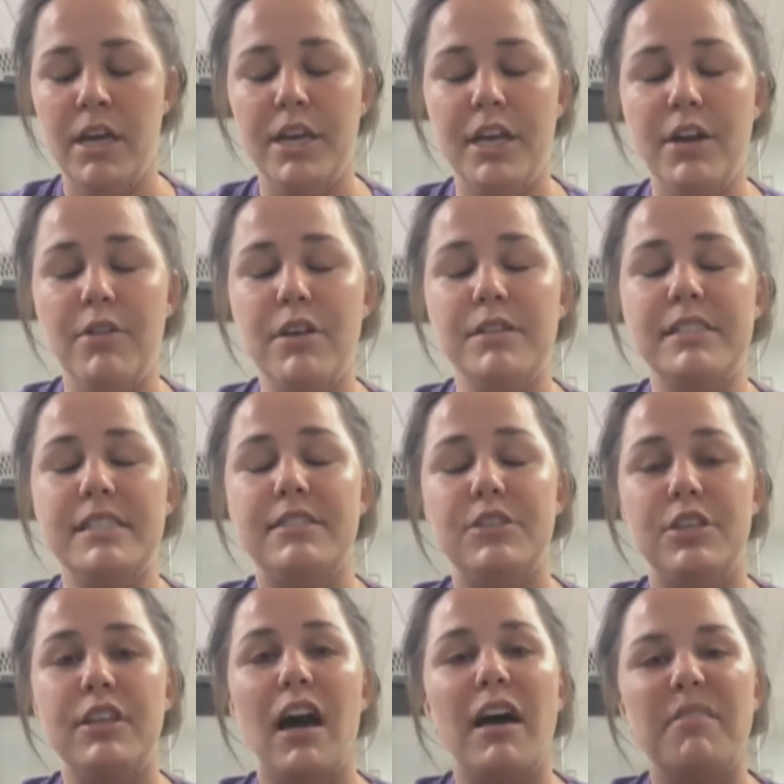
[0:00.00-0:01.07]
you know, those
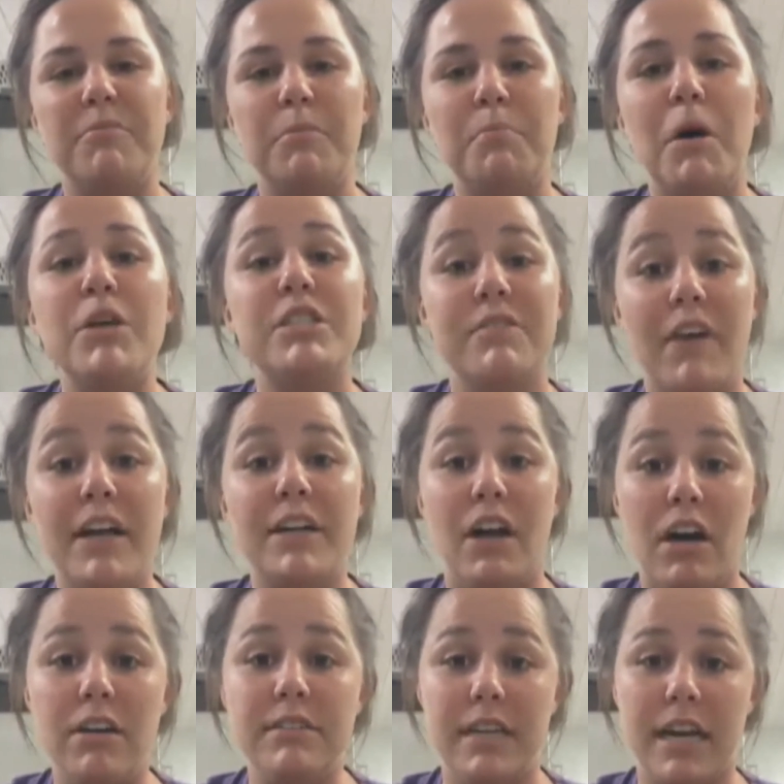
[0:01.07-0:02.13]
most of our
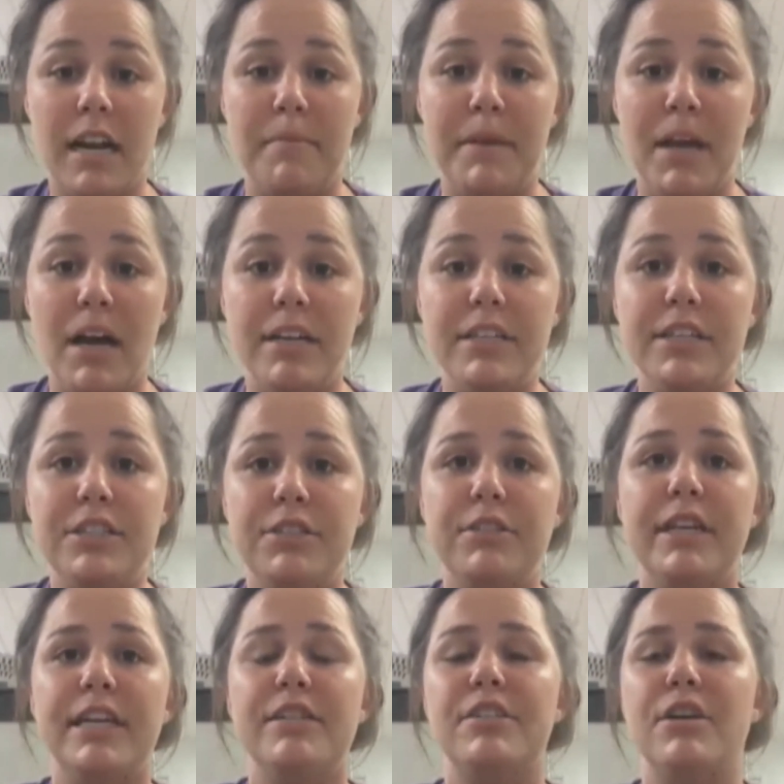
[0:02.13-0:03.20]
dogs are going to be under 2
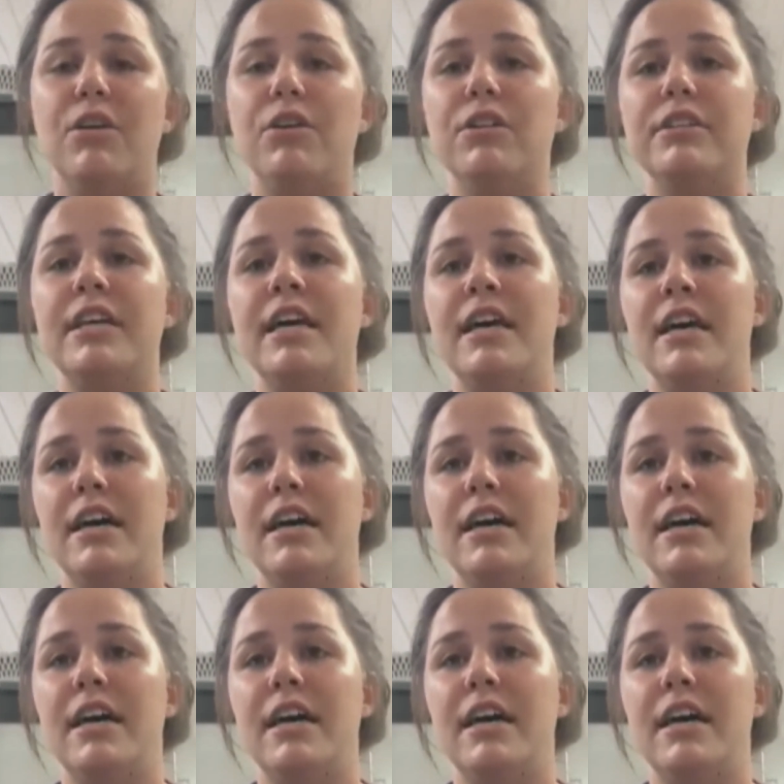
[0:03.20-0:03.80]
years old.